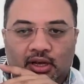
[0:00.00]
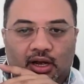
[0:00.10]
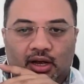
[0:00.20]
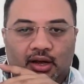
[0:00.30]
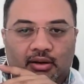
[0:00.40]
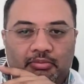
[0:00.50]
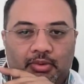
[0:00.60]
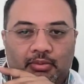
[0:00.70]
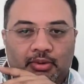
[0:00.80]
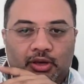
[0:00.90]
uh,
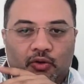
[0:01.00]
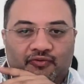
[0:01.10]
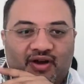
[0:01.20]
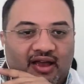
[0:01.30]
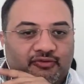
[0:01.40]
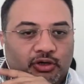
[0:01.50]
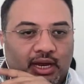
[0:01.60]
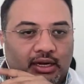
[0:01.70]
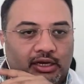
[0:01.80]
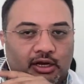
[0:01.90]
you know, five to
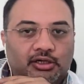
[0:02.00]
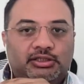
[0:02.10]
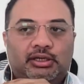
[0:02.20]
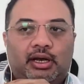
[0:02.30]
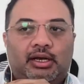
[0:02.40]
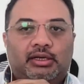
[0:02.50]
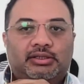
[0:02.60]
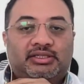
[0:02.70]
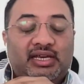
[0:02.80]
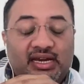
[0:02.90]
ten years uh,
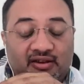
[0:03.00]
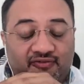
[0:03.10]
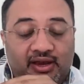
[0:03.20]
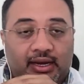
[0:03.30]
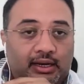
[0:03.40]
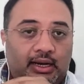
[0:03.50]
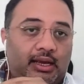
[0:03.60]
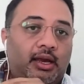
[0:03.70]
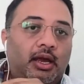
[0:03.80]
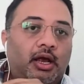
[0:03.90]
significantly.